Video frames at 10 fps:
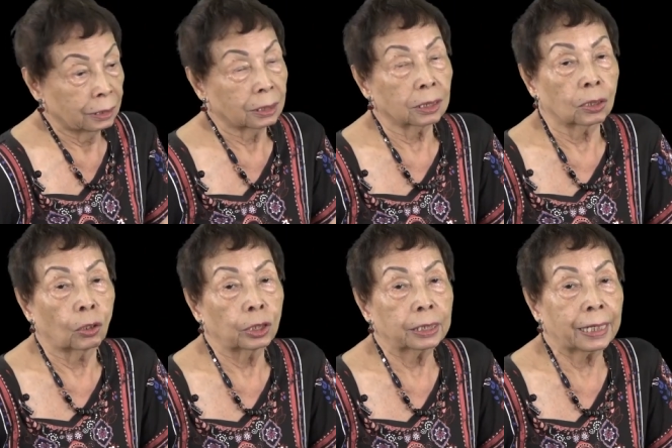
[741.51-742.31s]

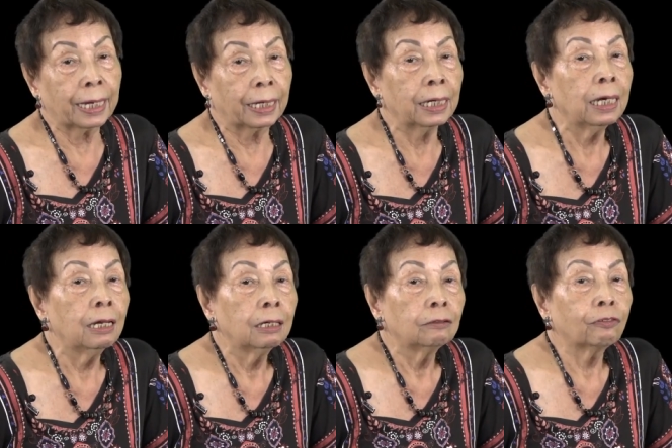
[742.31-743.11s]
So then
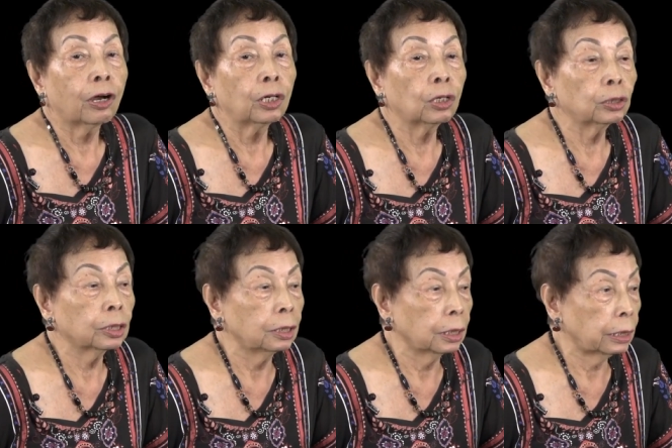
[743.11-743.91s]

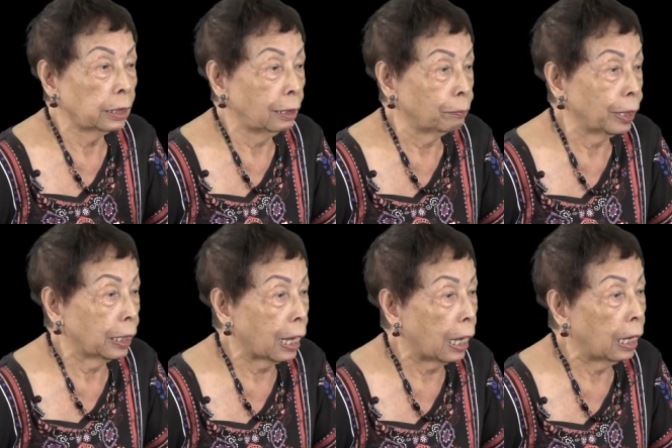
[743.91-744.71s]
followed
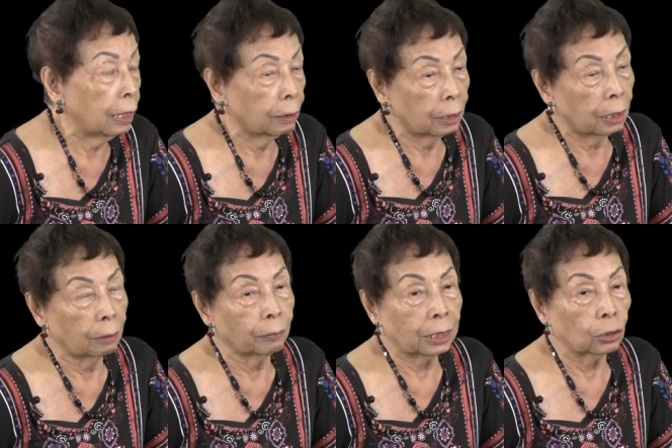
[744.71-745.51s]
Elvira
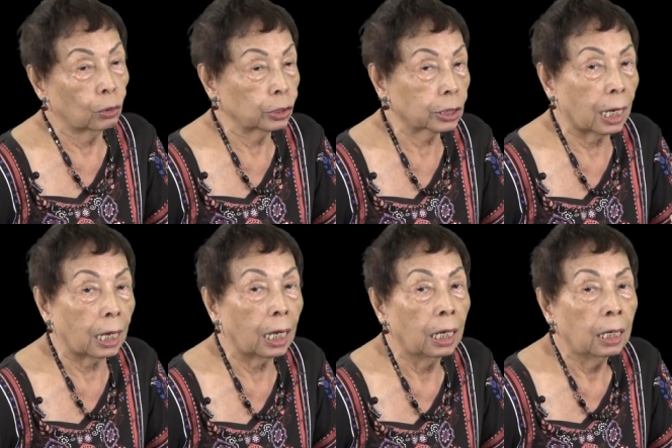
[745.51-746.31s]

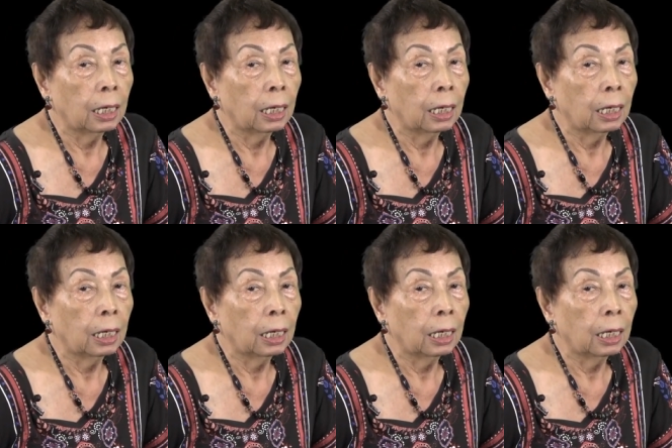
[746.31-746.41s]
Mendoza,